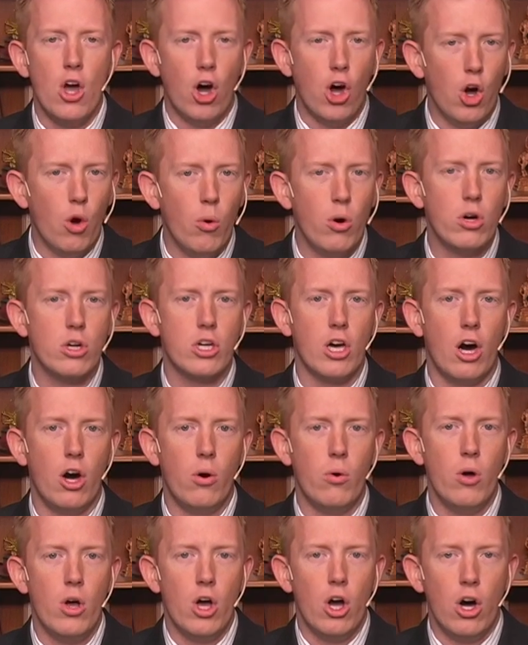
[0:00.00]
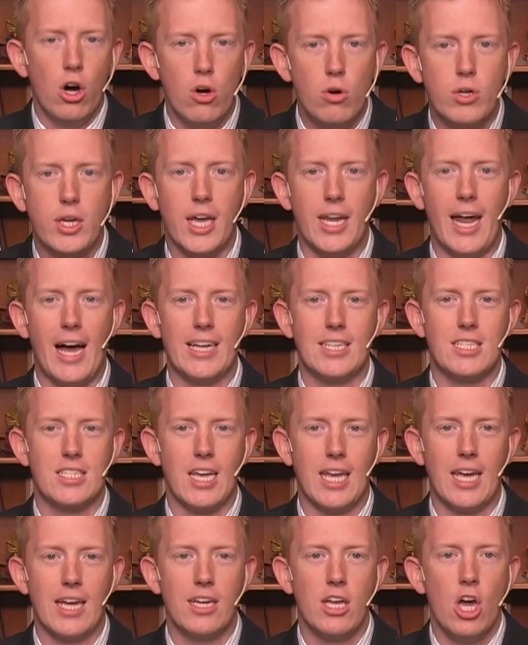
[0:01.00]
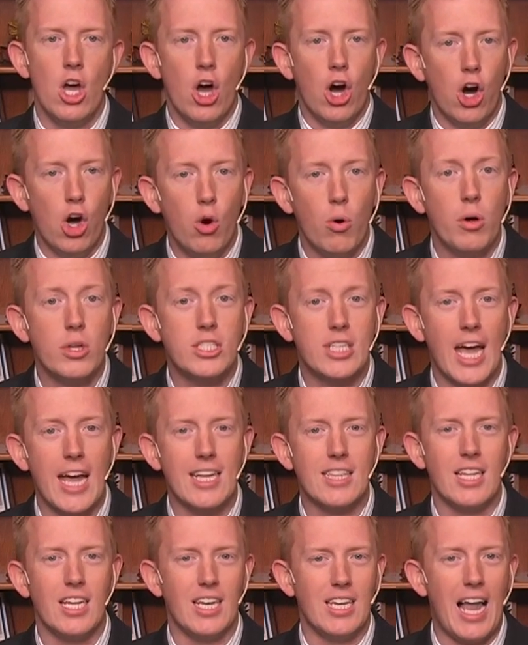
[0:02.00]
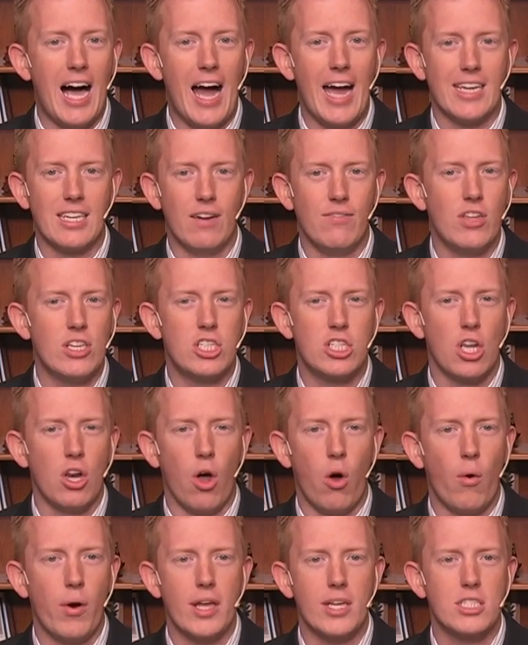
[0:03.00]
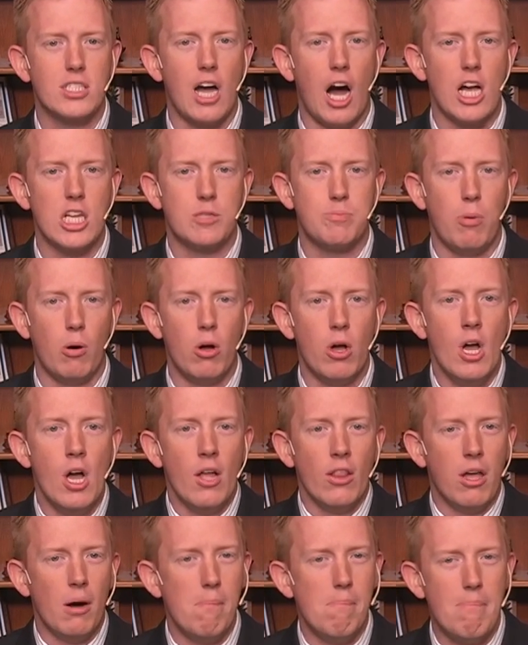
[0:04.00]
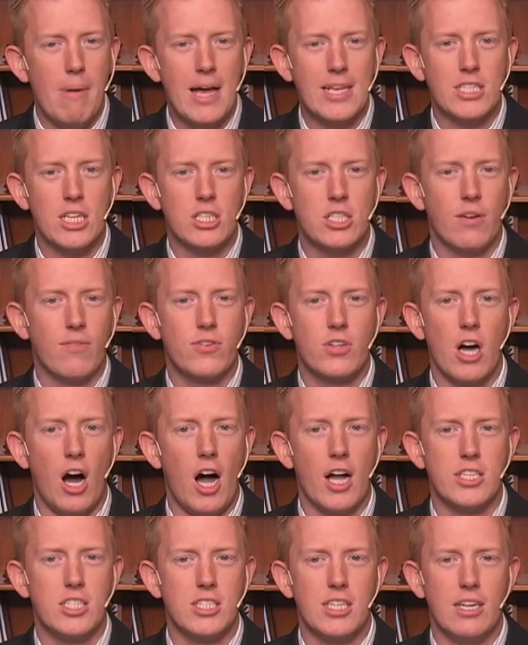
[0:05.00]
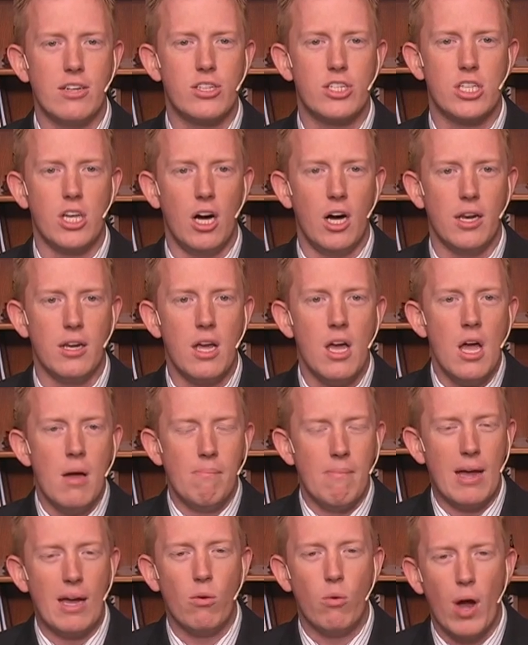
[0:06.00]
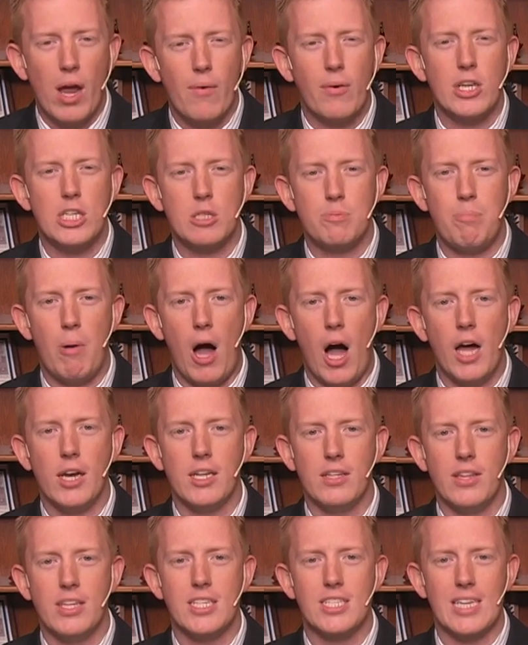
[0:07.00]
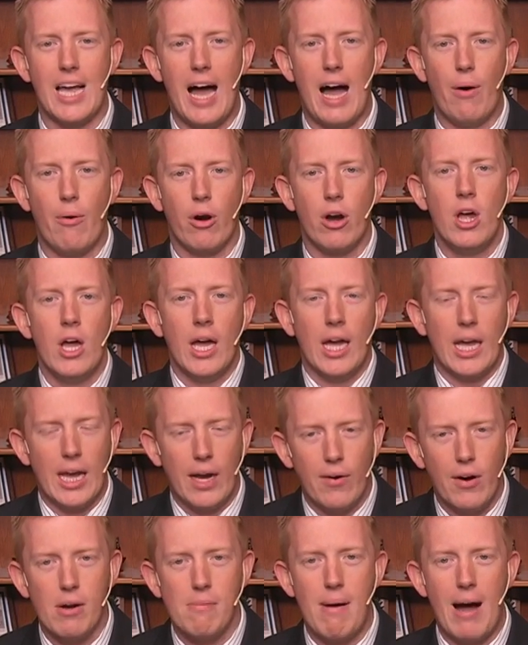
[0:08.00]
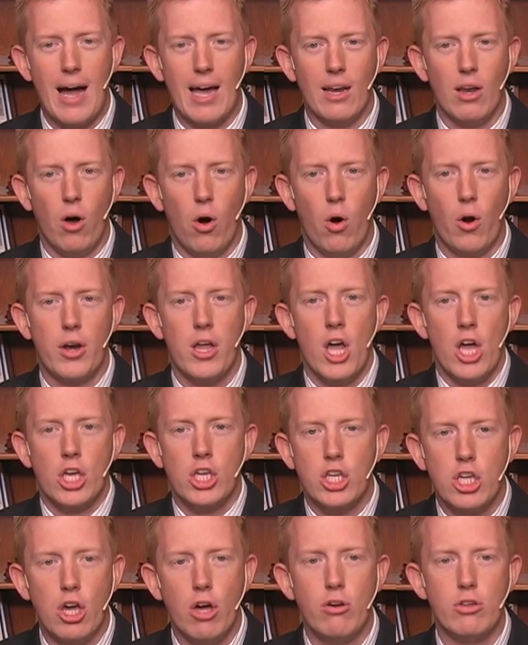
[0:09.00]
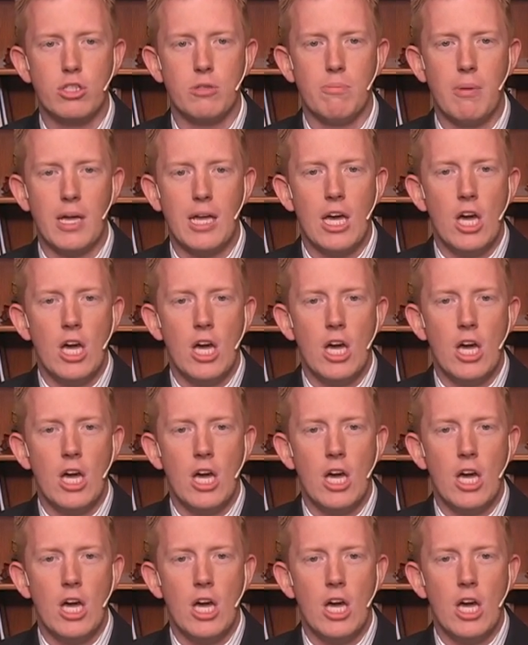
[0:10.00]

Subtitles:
Who will go? Who can I send? Who will take the light of this glorious gospel, the message of God's dear Son? May we respond in this hour. Here am I, Lord. Use me.